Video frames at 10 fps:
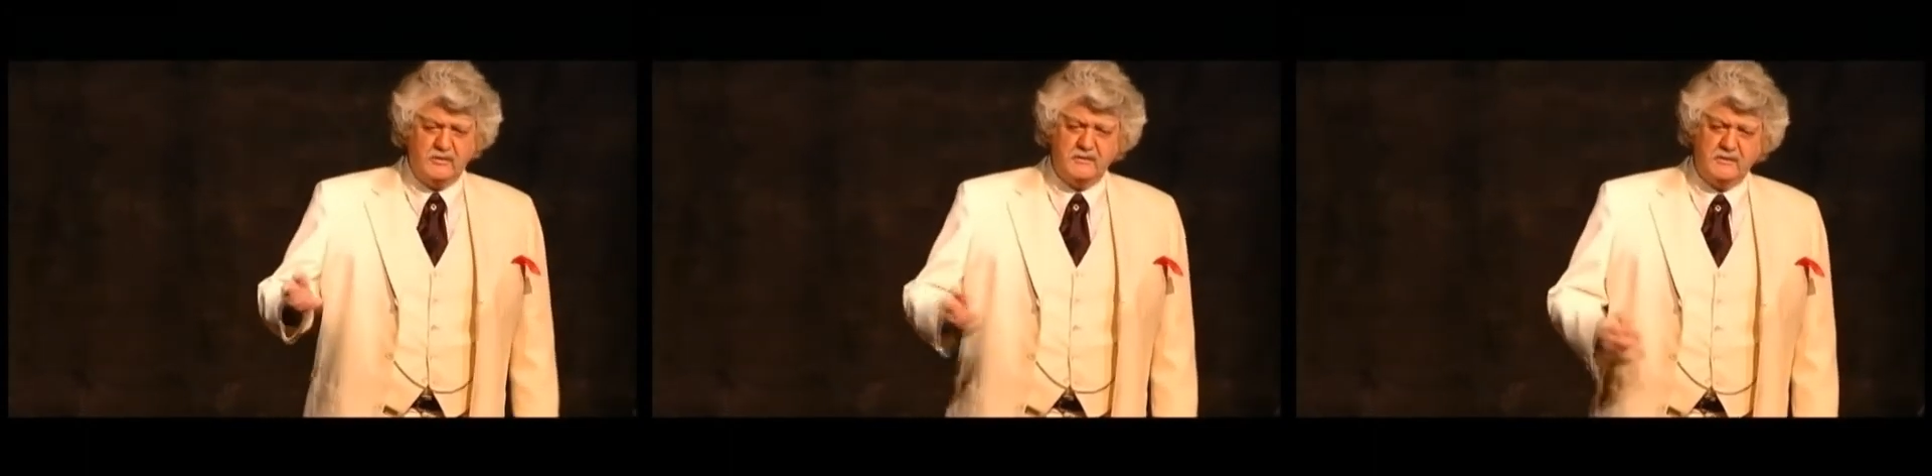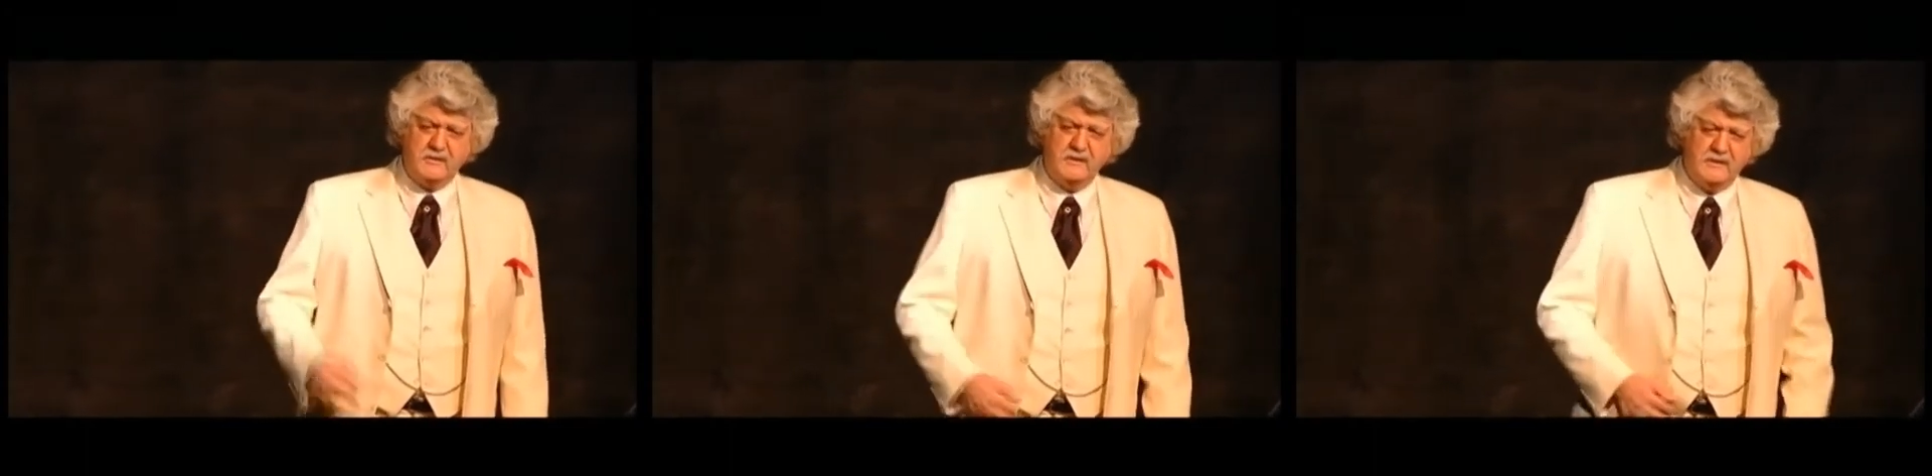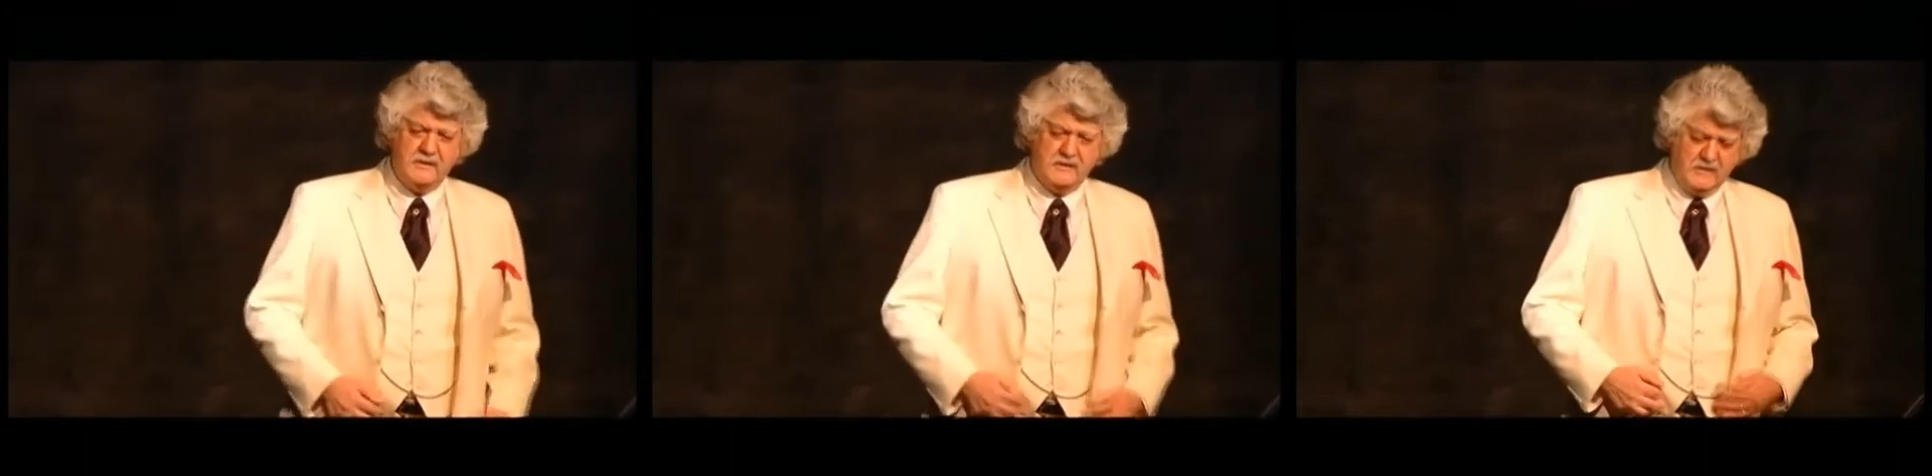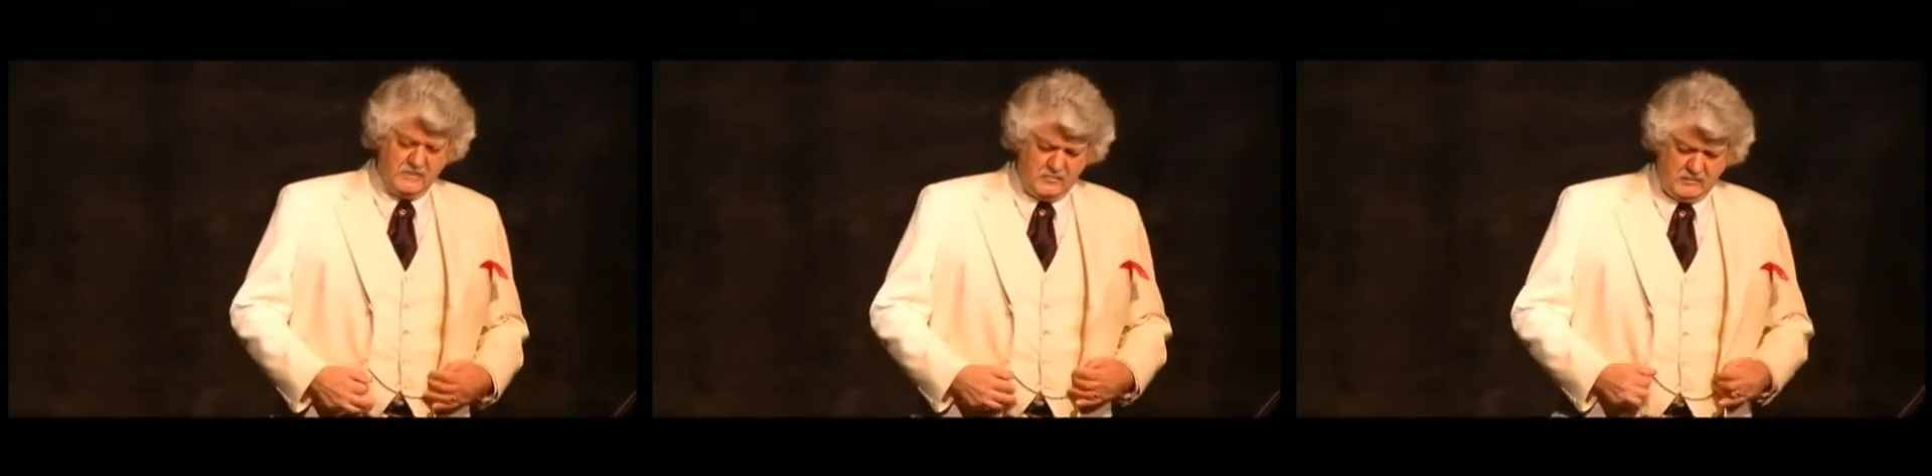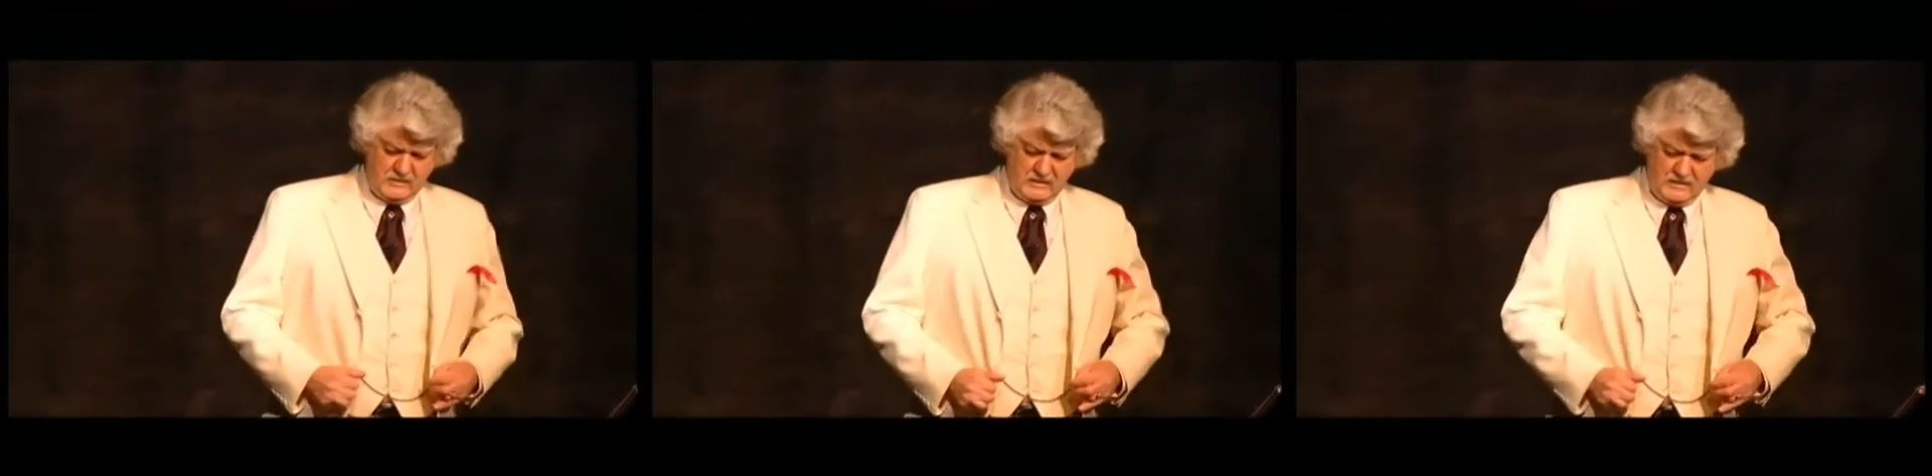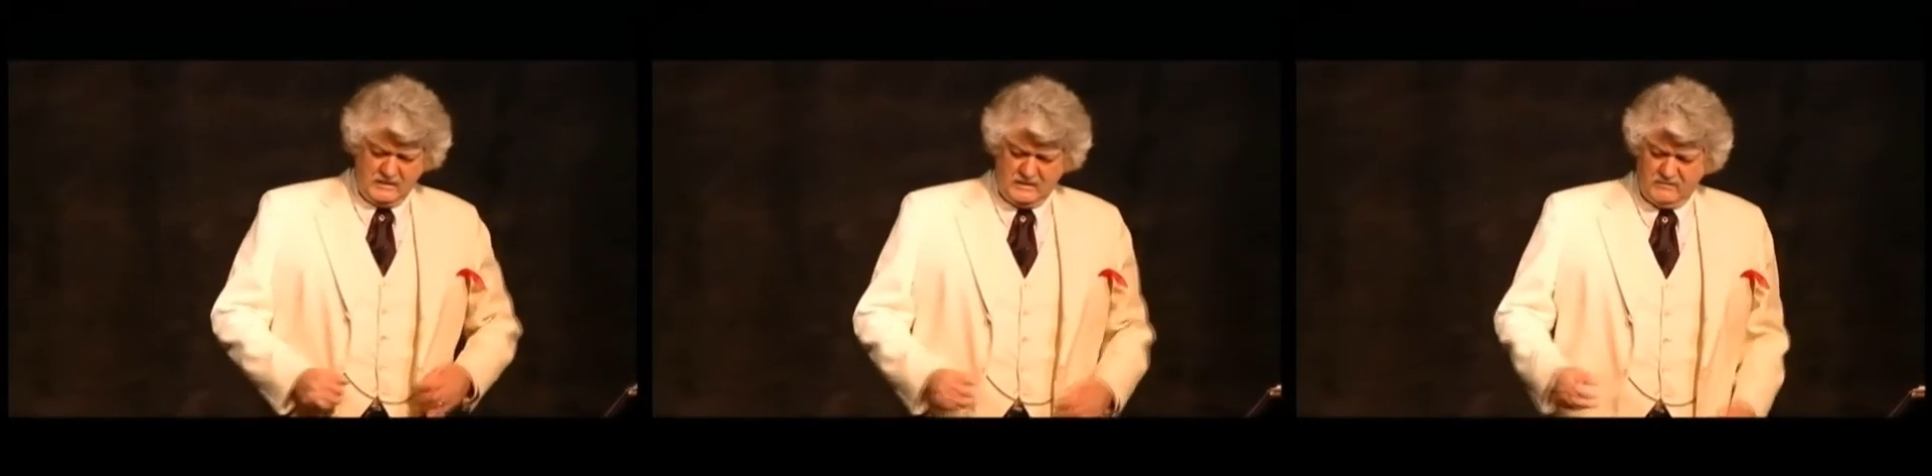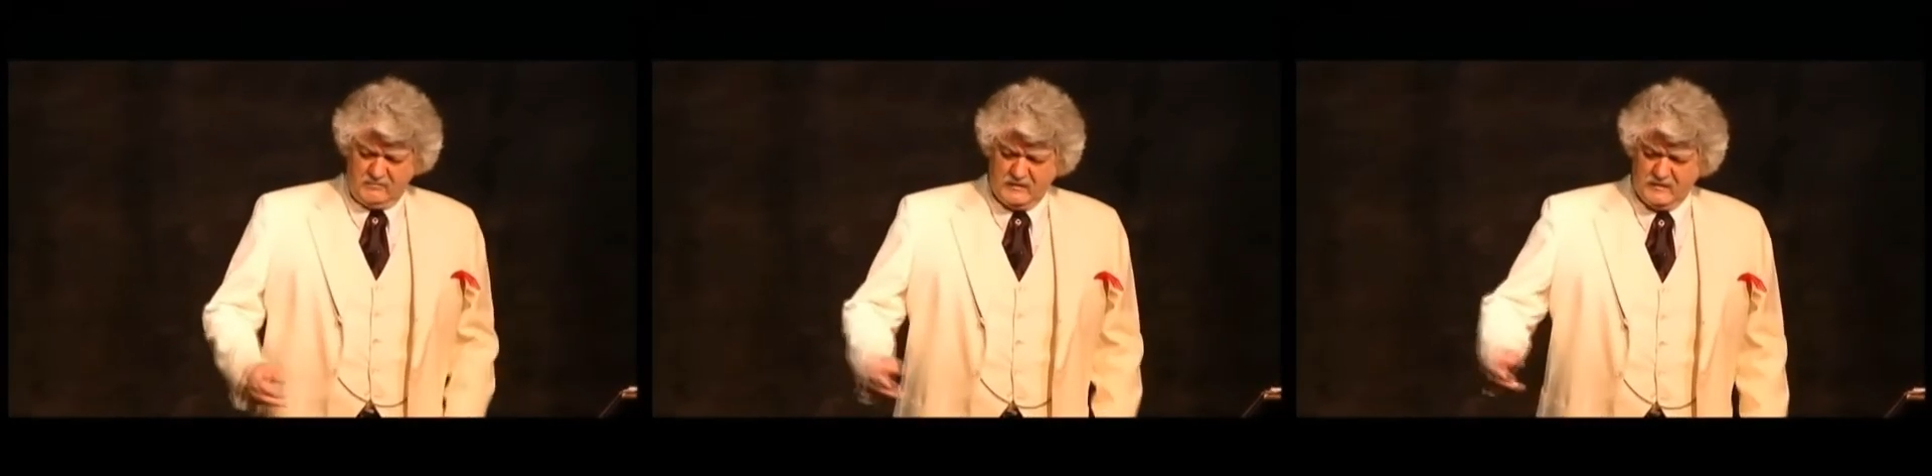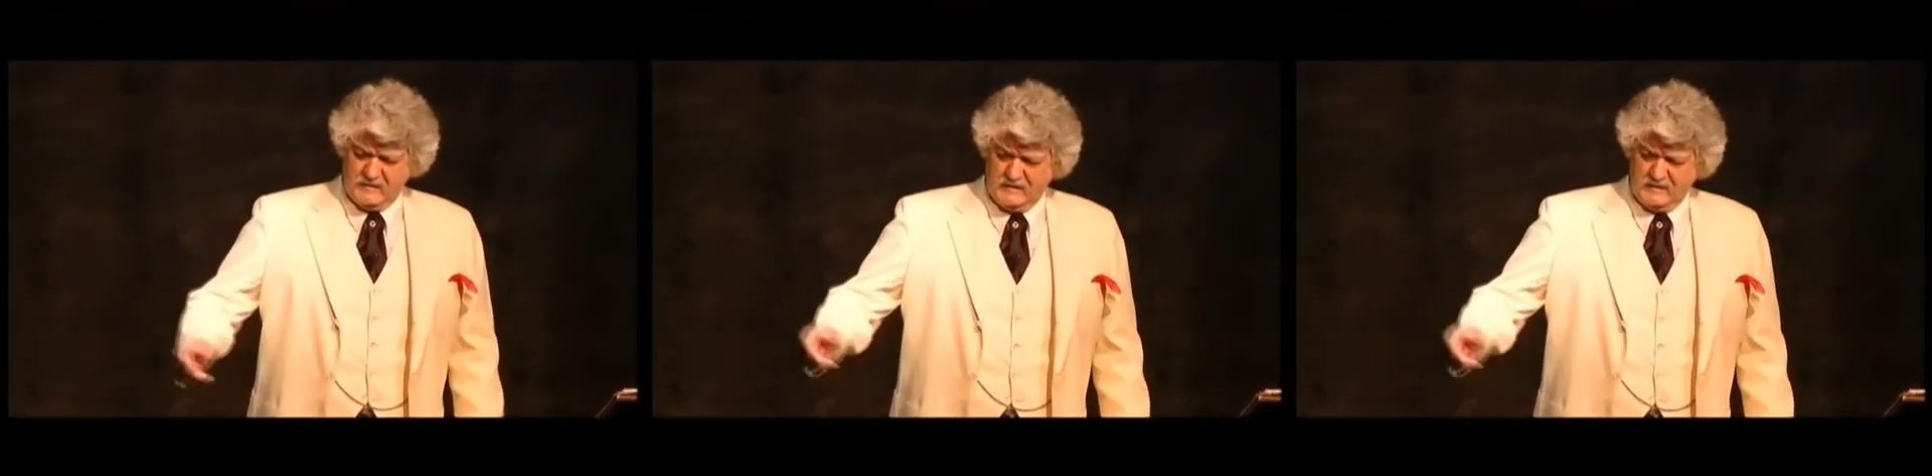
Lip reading: And, well, I have